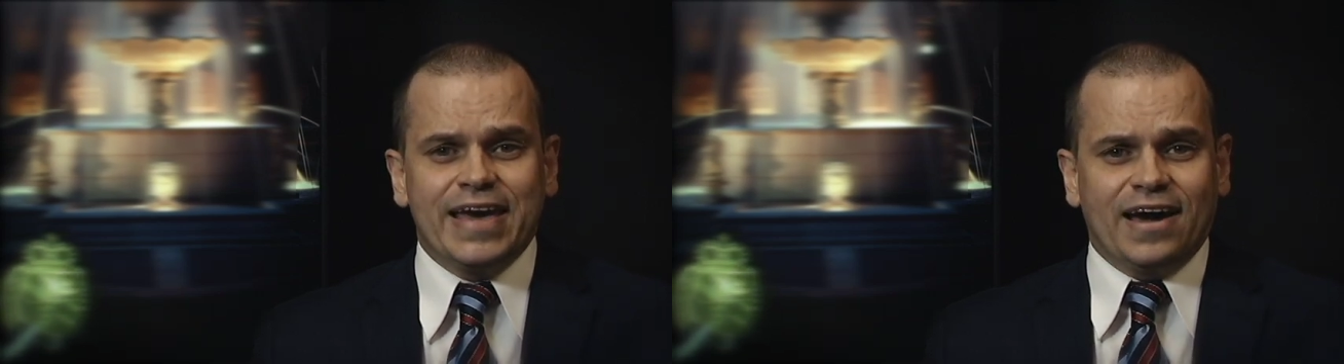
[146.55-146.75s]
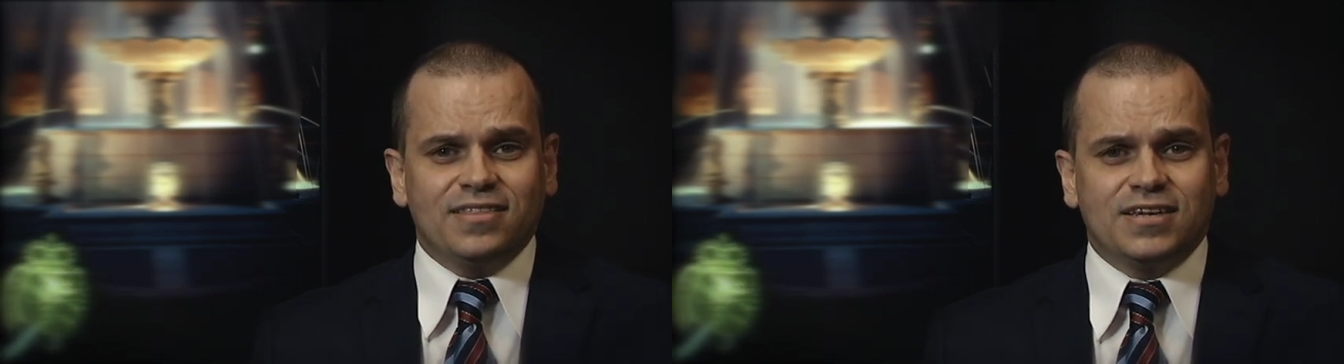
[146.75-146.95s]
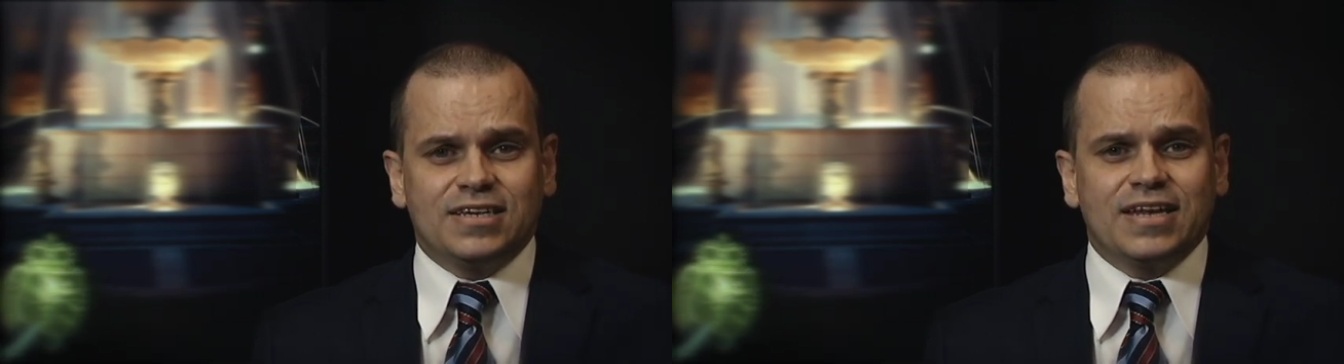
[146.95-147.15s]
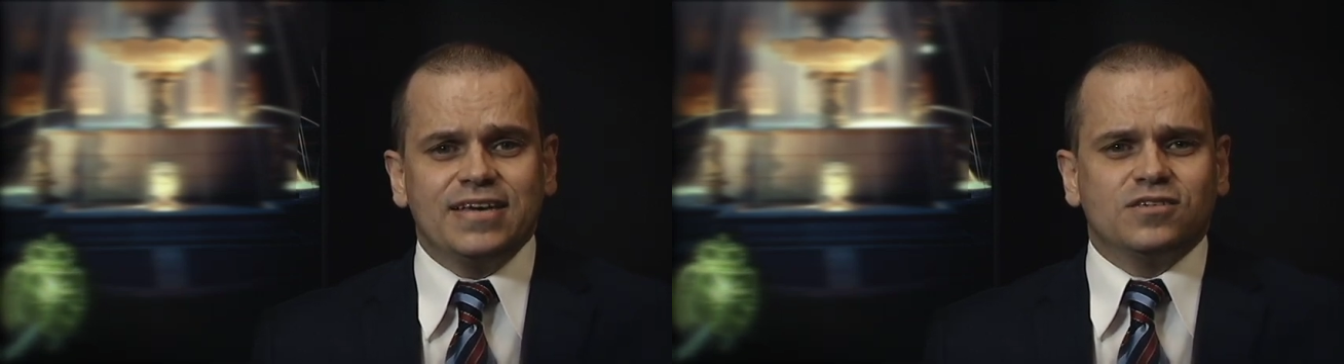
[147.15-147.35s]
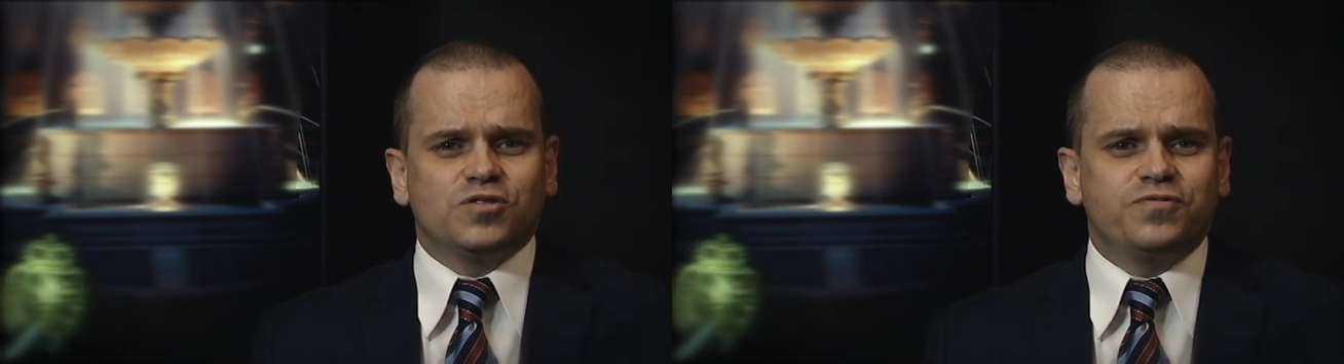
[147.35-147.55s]
and the day
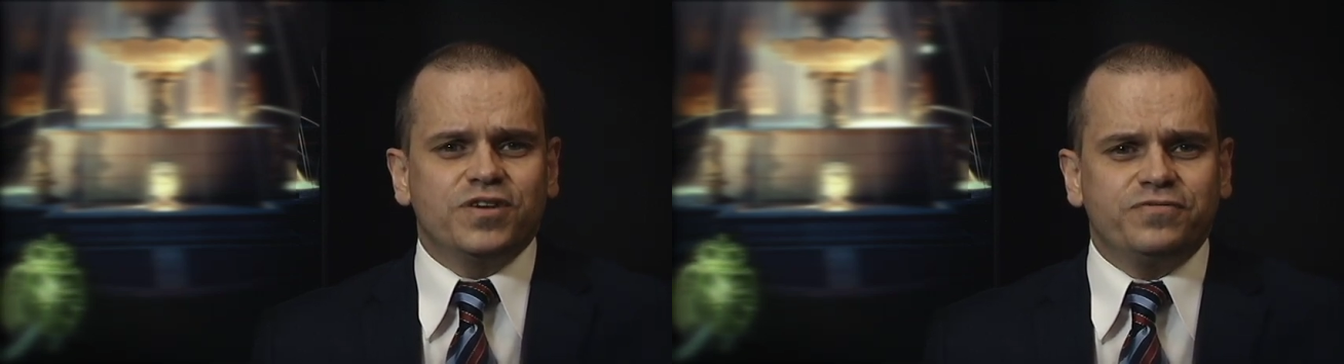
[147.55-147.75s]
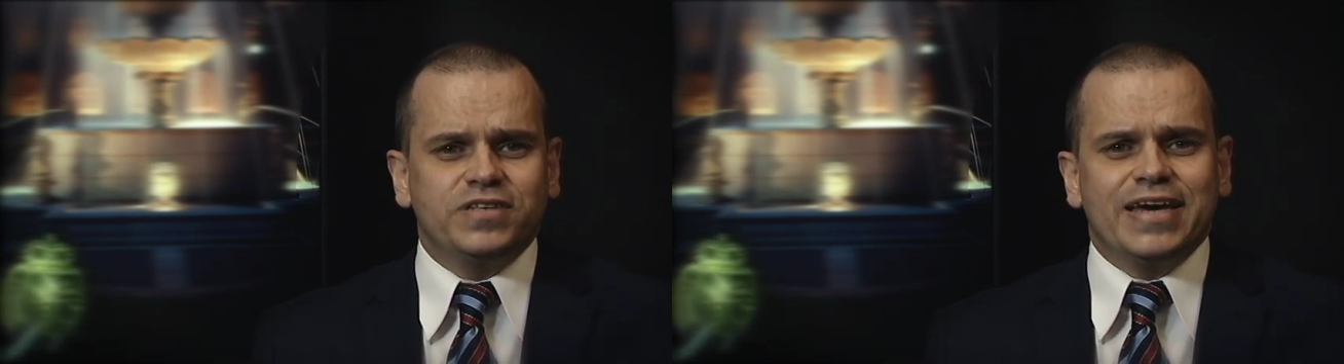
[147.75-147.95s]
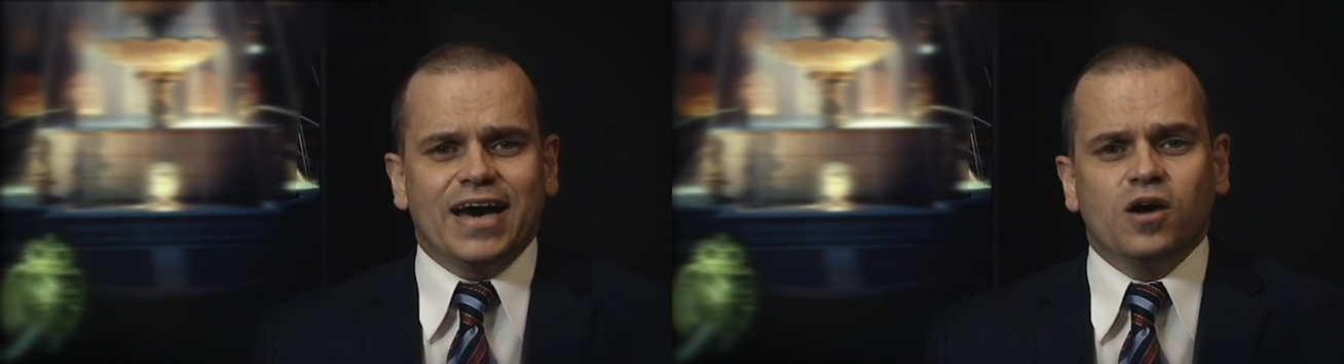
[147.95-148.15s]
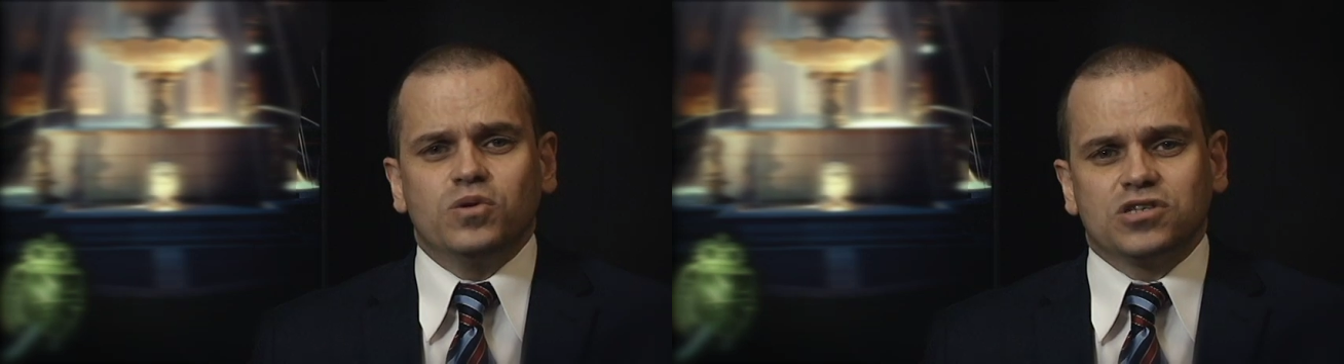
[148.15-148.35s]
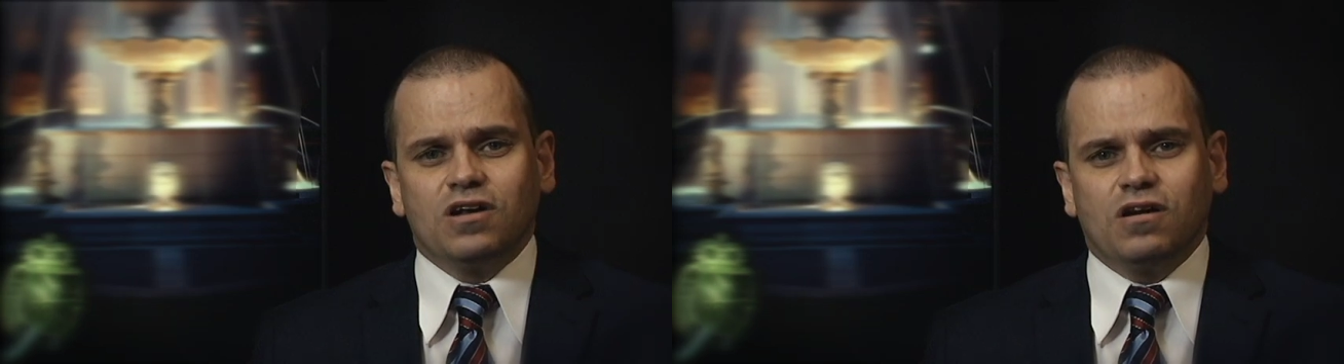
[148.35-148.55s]
is 50
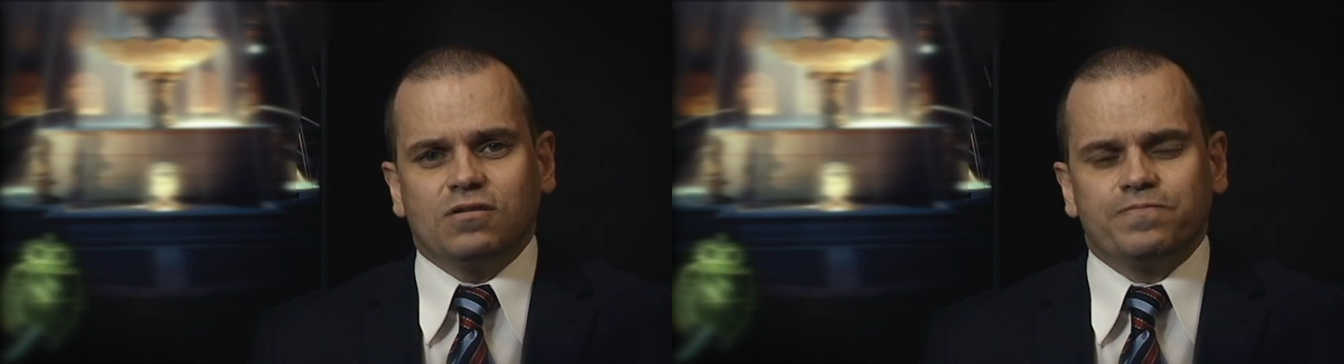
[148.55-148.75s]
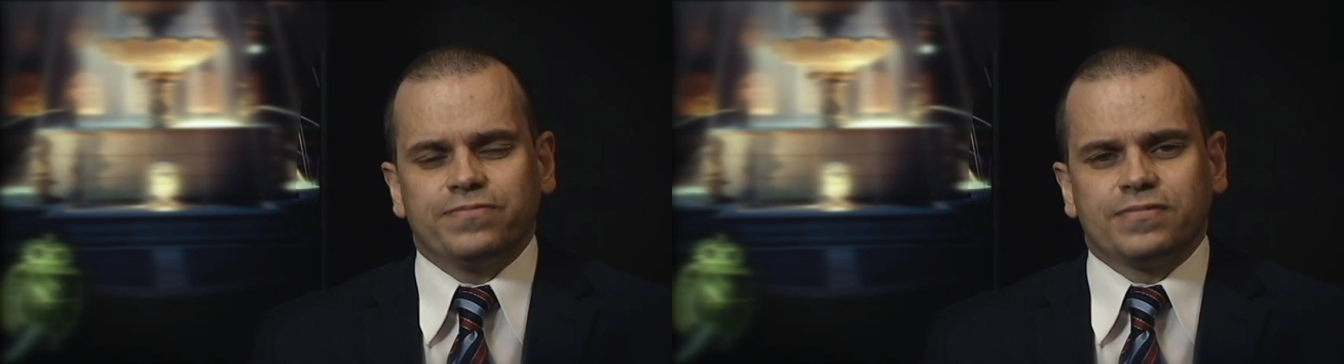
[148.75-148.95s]
hours long.